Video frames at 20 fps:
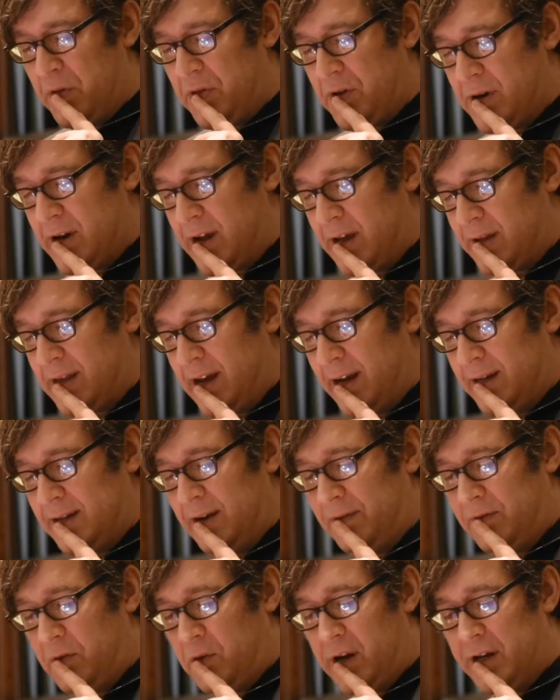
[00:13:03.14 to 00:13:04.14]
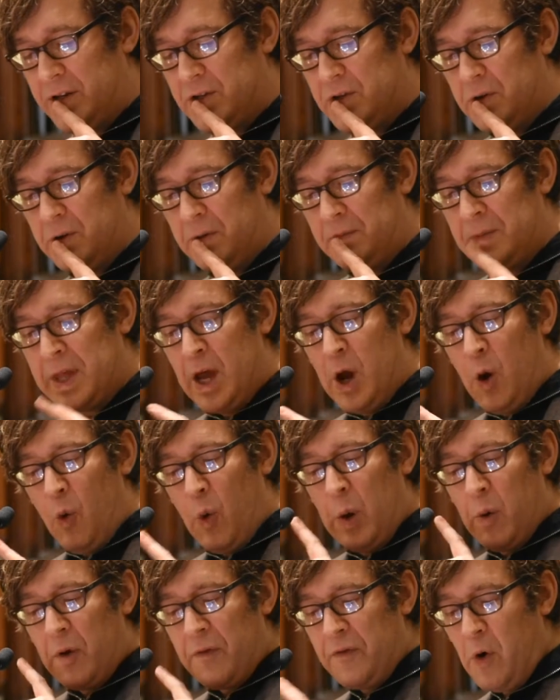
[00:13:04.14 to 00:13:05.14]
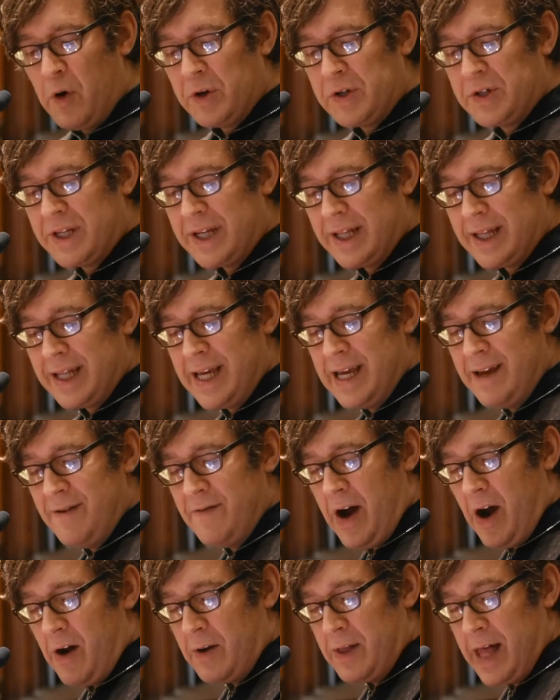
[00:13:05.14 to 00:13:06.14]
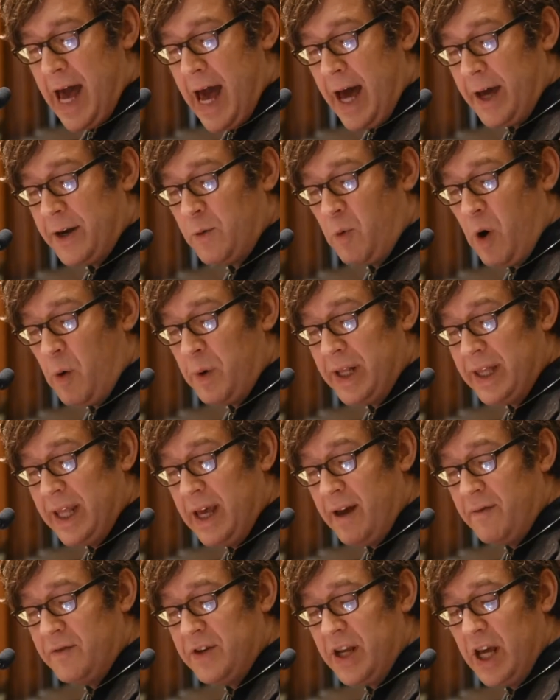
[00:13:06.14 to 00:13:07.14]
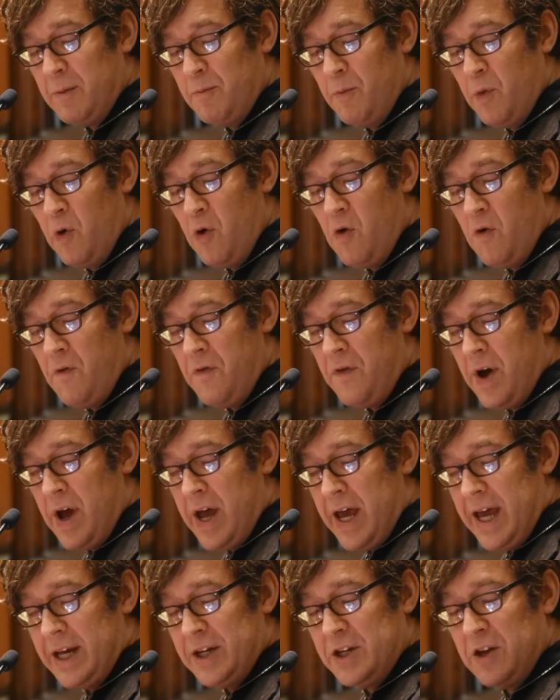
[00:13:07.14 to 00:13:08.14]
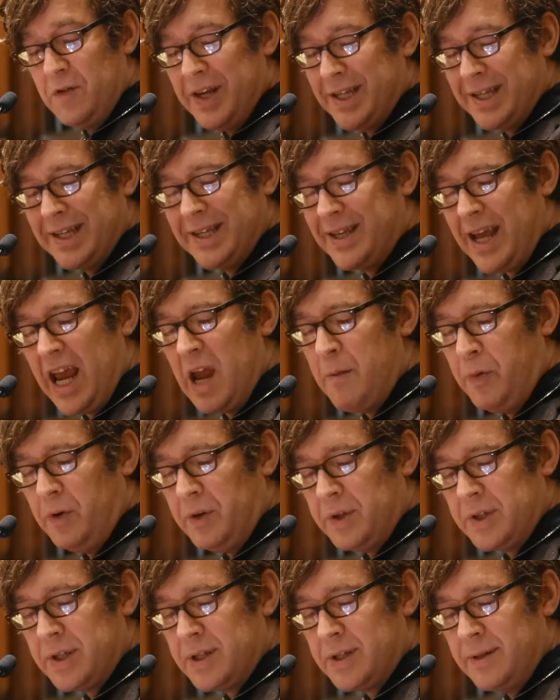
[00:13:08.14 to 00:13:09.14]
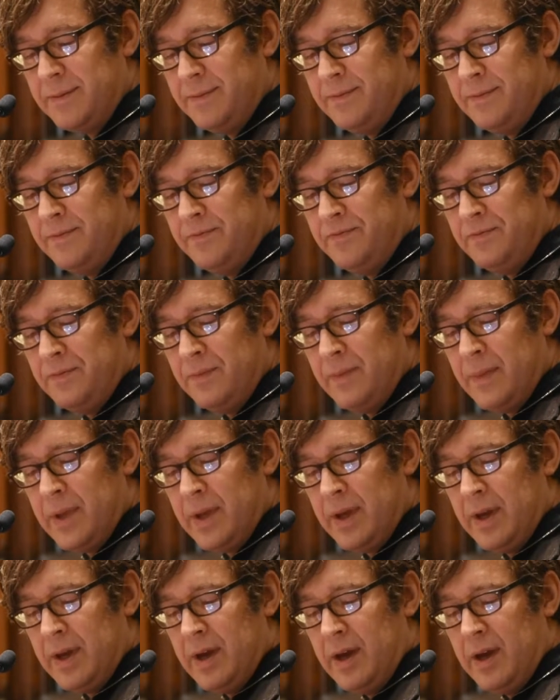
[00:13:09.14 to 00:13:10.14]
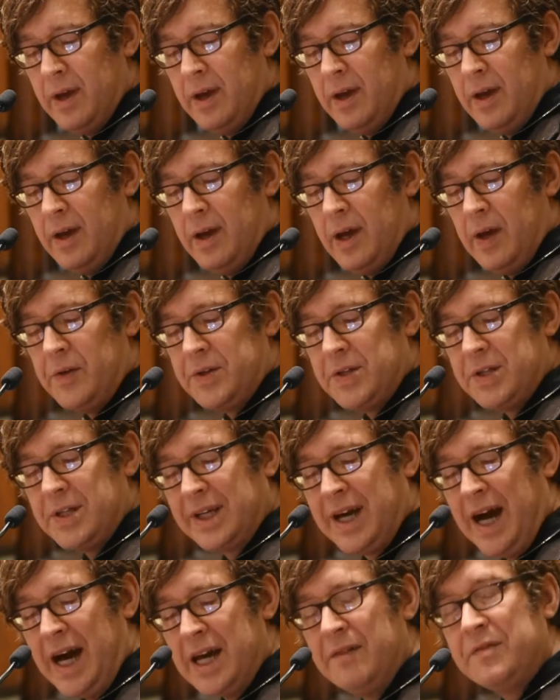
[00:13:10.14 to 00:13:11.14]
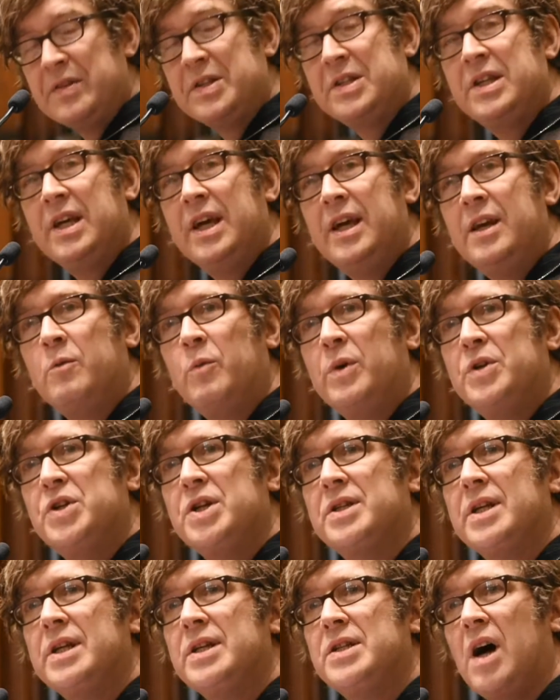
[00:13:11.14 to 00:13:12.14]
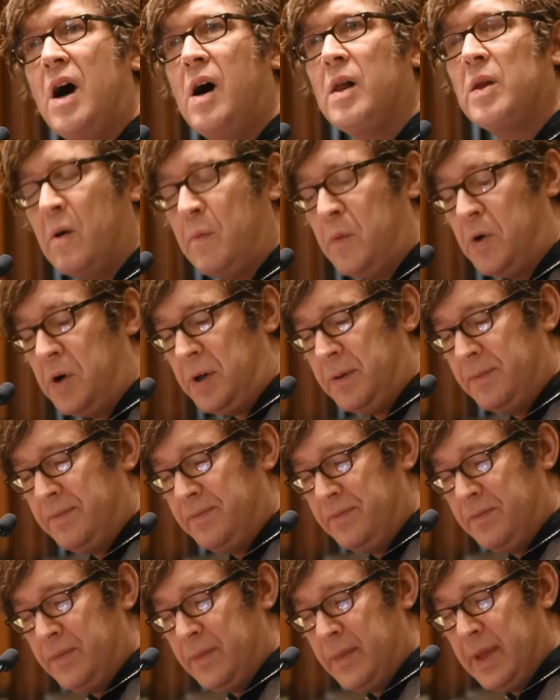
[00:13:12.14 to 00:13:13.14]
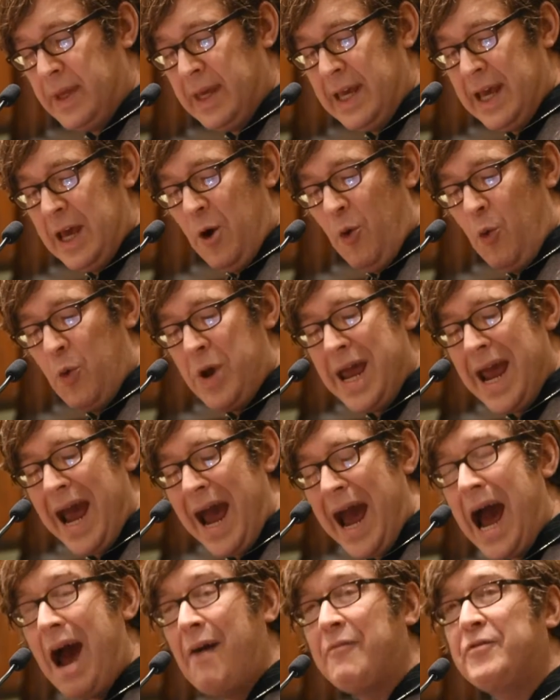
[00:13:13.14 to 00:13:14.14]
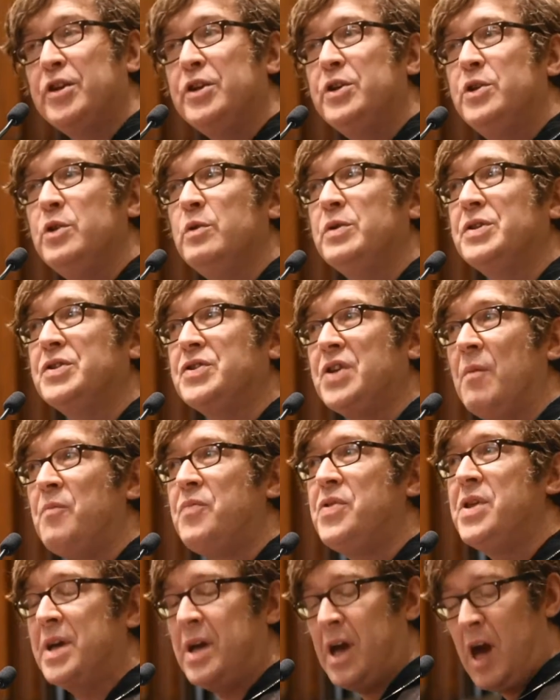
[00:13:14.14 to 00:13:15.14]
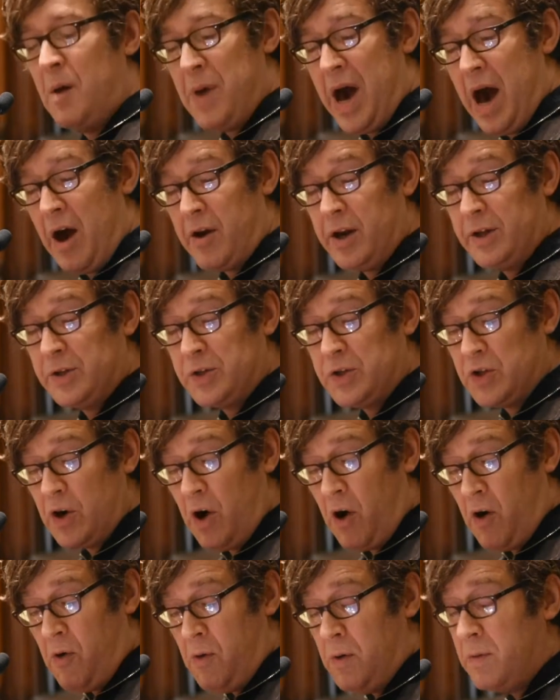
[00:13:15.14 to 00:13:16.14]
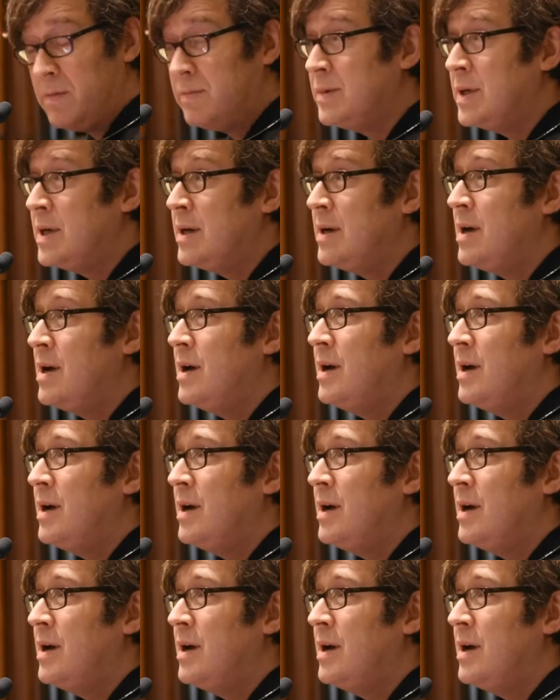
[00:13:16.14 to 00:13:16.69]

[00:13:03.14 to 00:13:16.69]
30th, 1942. We were forced to leave our land, where we lived, and move into these stables. And this is a kind of sin which is intolerable. We have to do something about it. So,